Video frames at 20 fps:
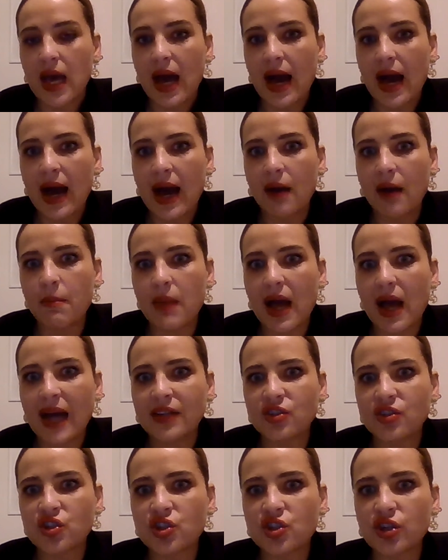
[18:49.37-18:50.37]

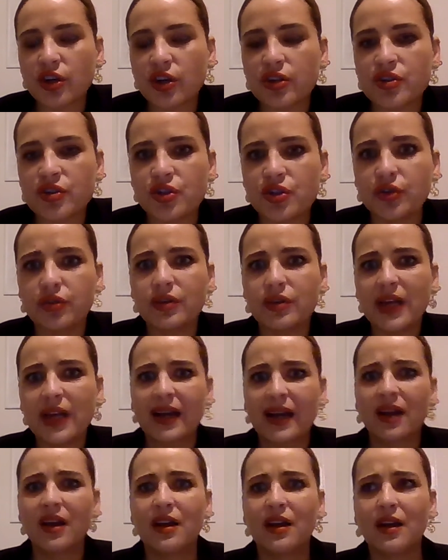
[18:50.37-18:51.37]
And so
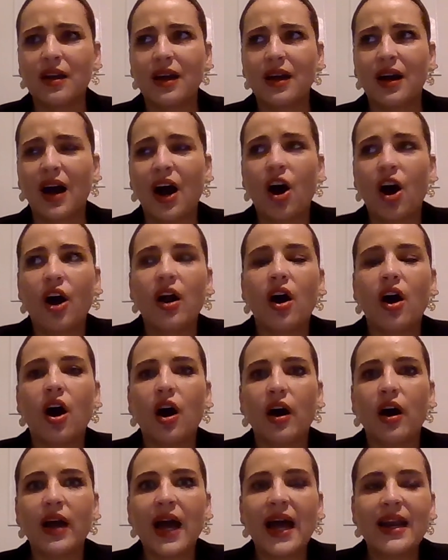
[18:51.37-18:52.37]

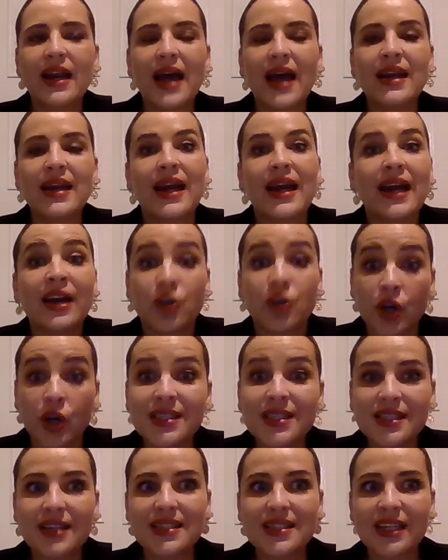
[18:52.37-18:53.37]
and I know it
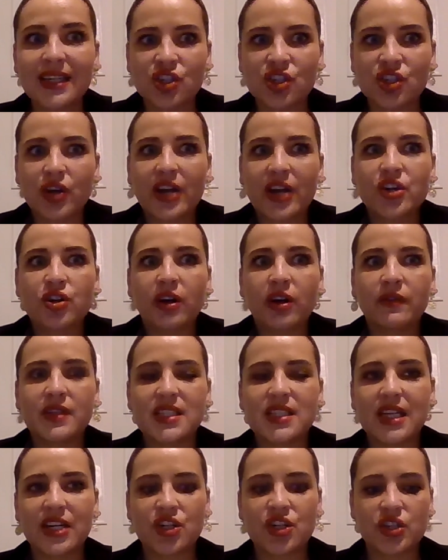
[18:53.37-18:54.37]
sounds like a strange
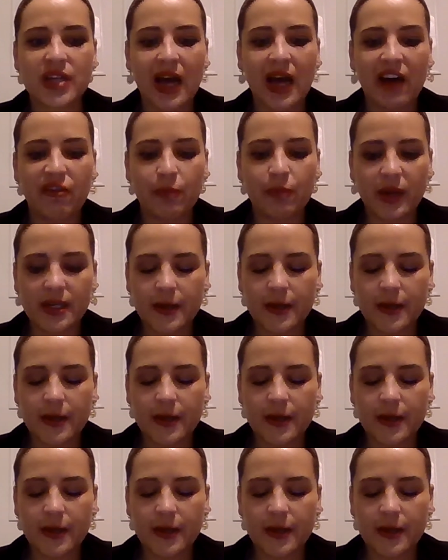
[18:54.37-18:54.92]
conversation to have, but